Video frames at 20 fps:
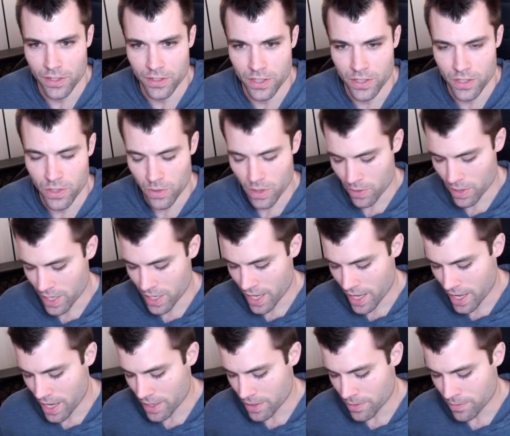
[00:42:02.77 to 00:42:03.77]
to-do I want to
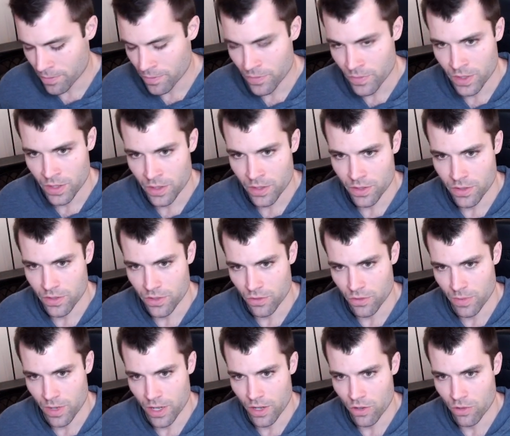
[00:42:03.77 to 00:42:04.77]
add, do
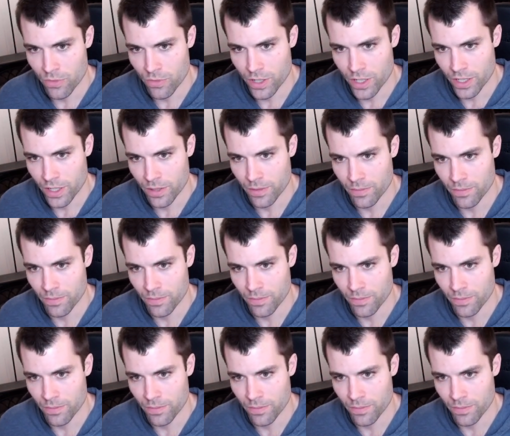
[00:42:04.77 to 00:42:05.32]
my homework,